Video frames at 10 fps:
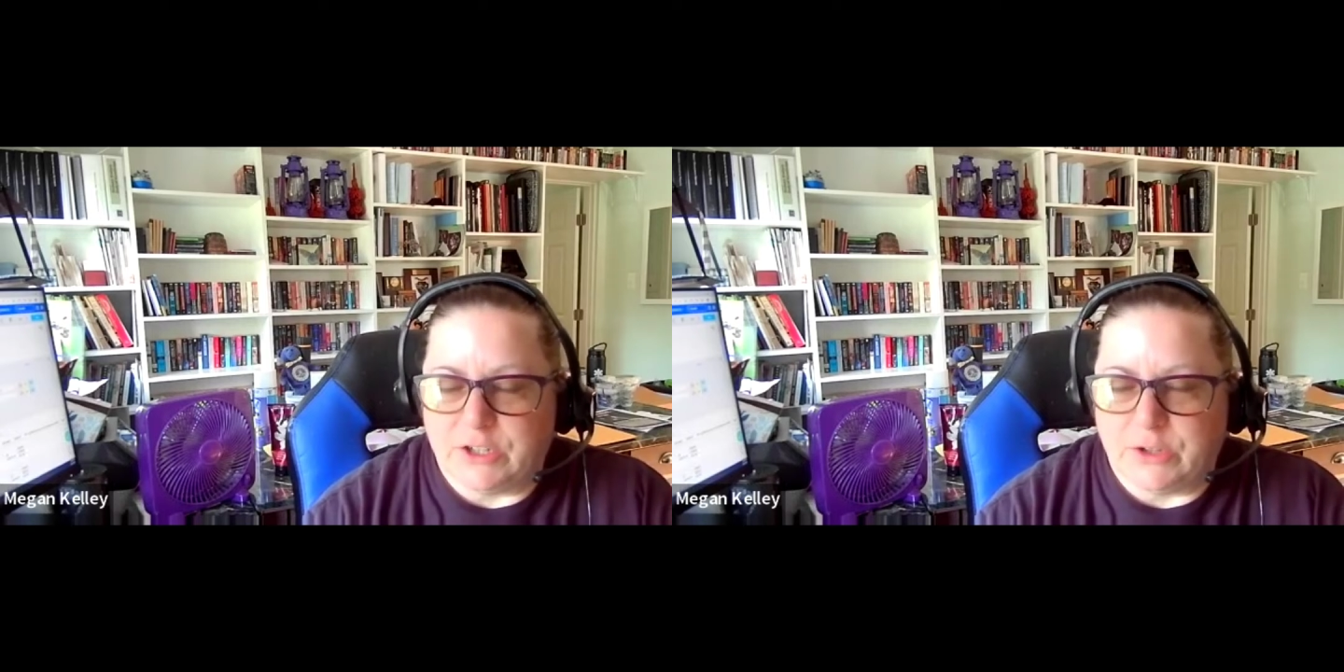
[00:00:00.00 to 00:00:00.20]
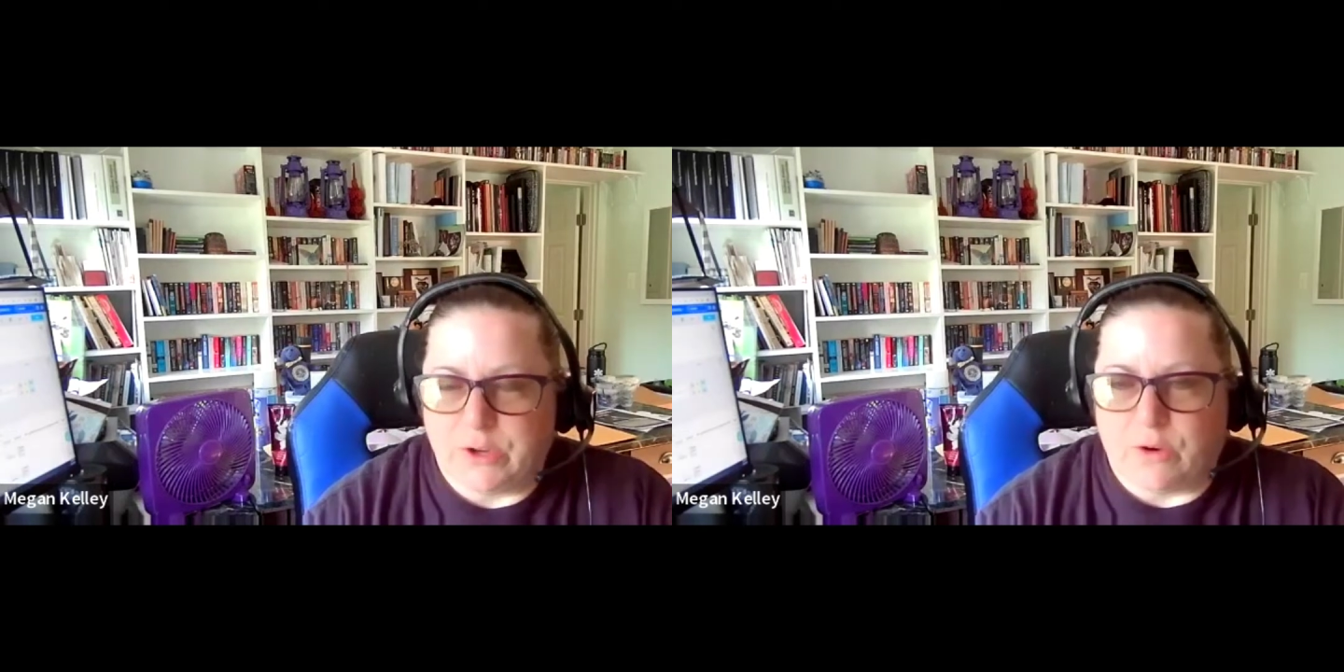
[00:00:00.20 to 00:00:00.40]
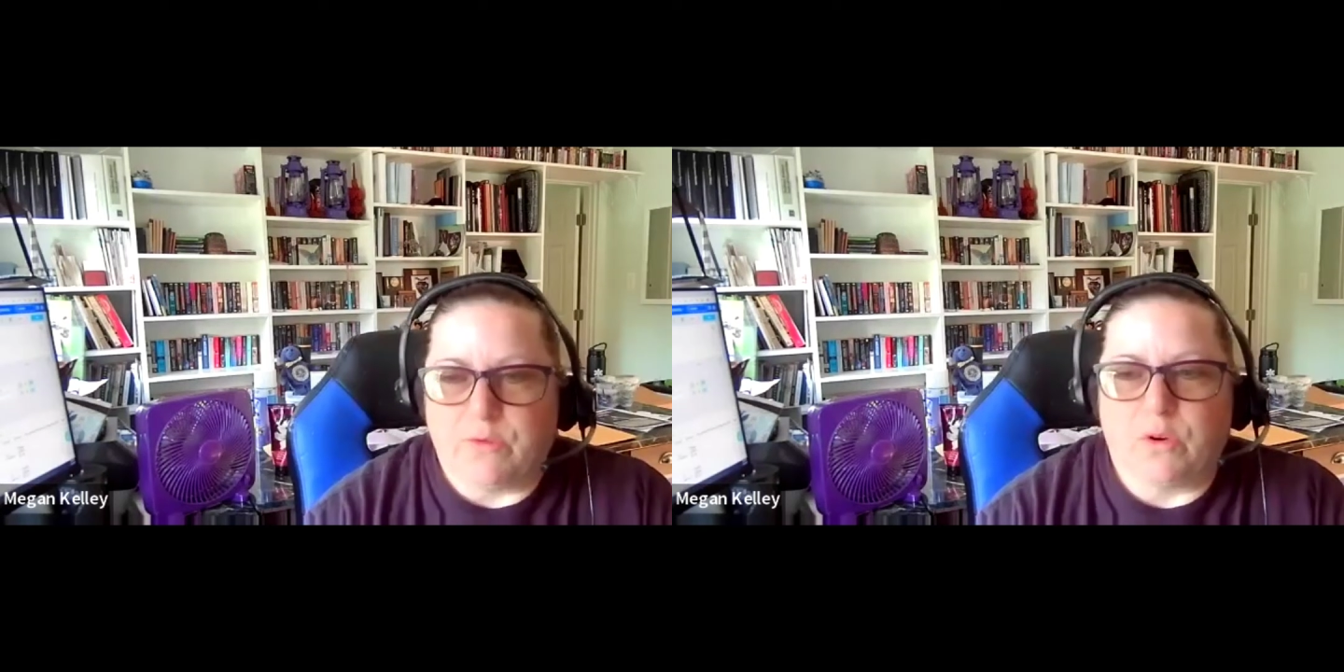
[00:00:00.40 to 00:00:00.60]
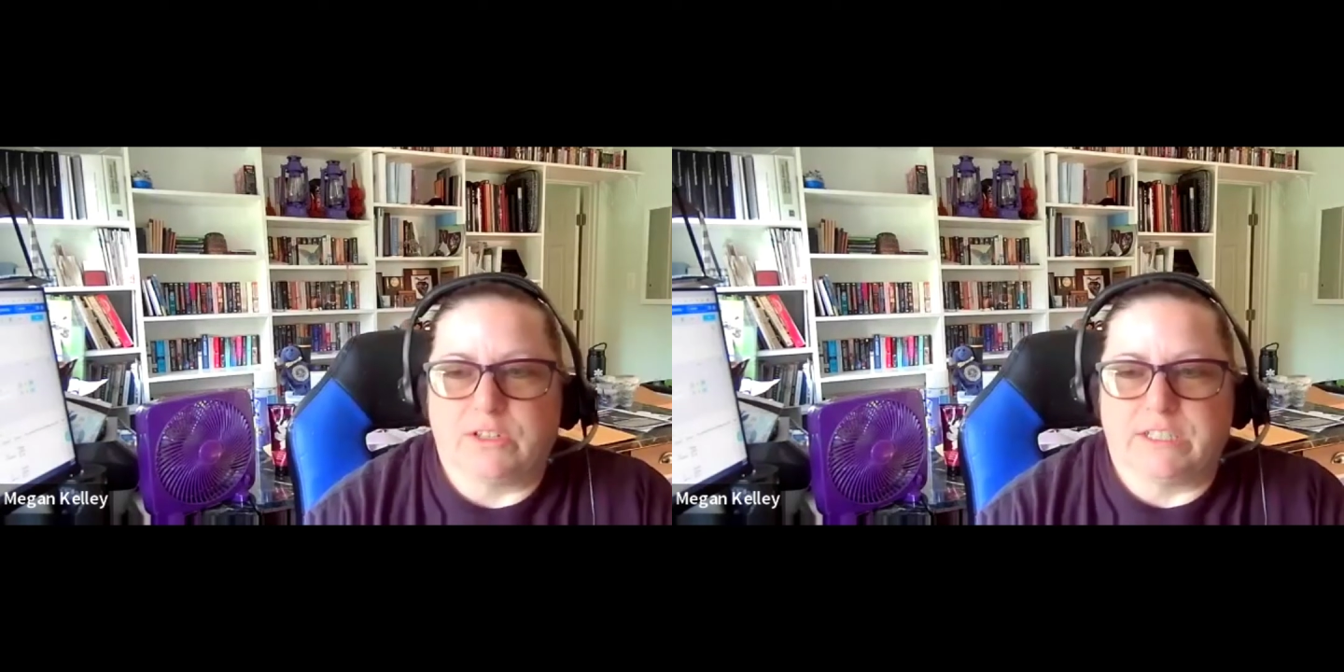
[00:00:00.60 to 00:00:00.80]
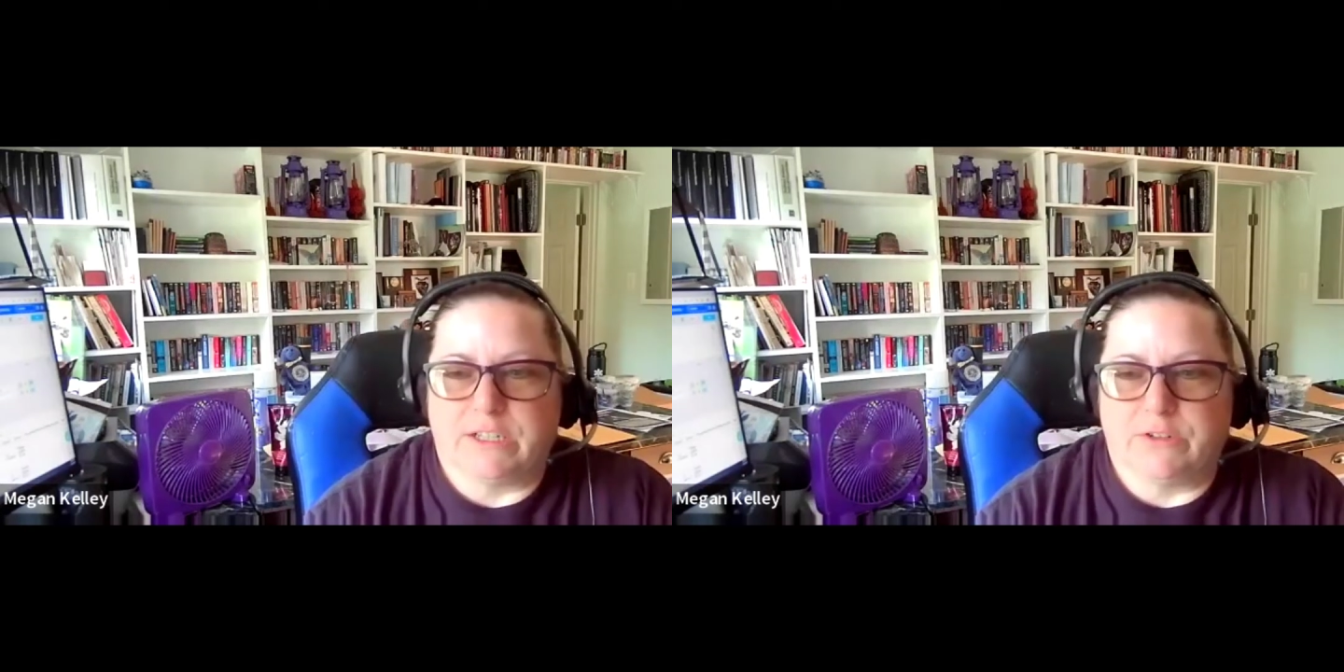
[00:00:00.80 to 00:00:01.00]
to Gulf War
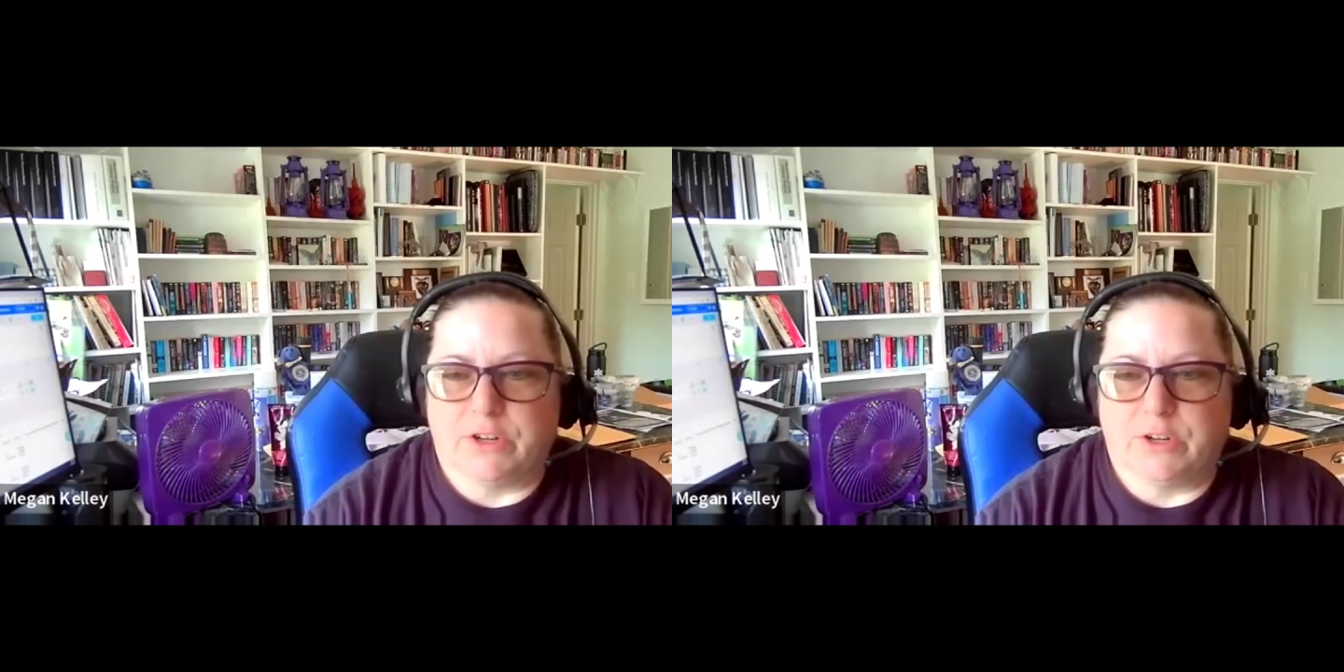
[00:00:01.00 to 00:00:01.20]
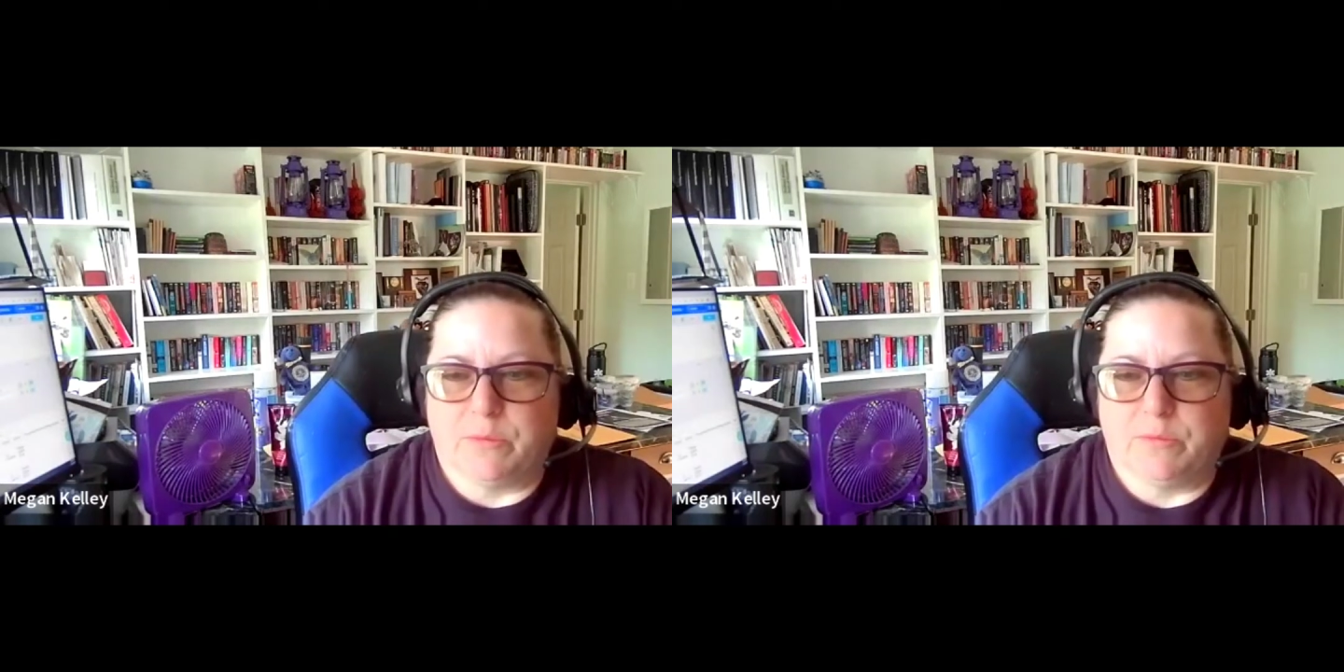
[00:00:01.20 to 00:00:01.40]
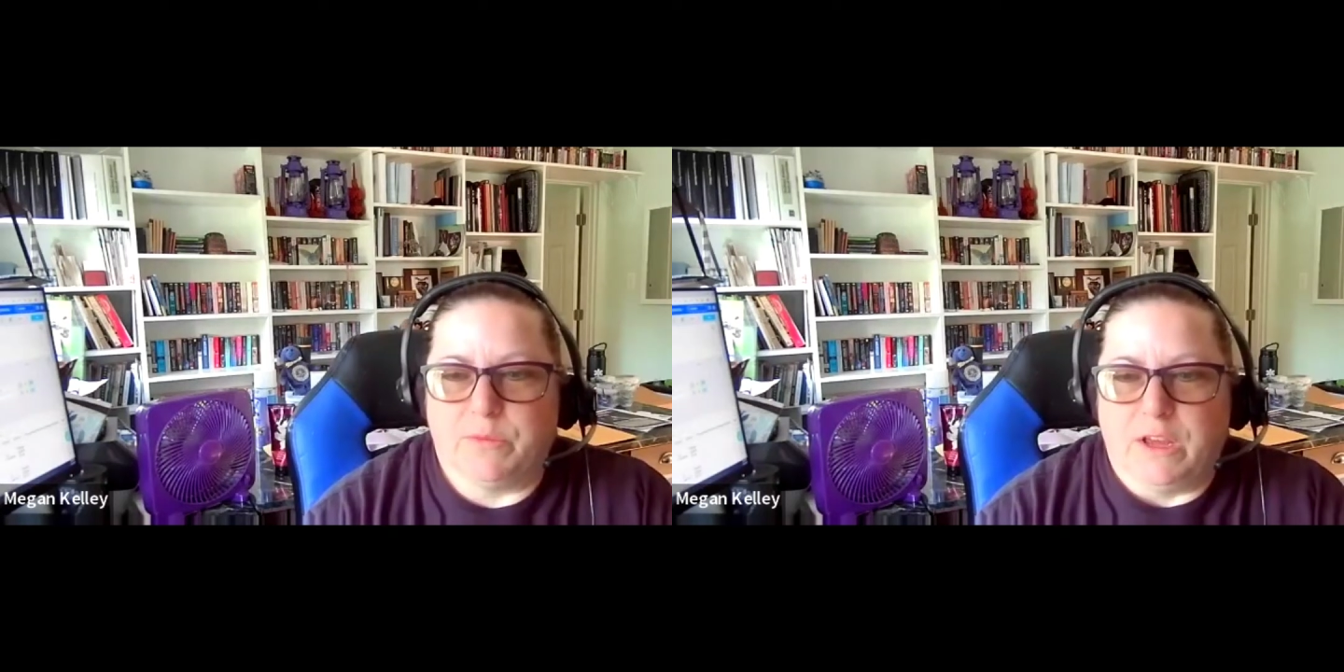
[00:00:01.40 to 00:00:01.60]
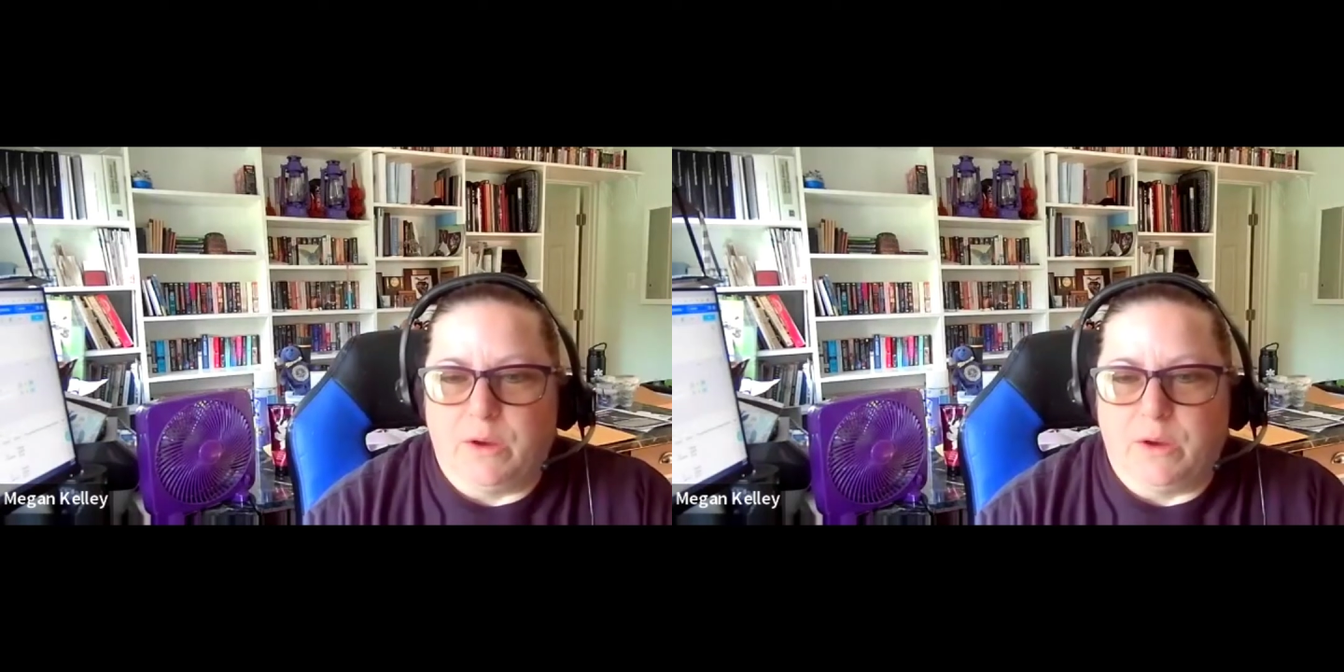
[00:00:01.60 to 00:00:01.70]
syndrome,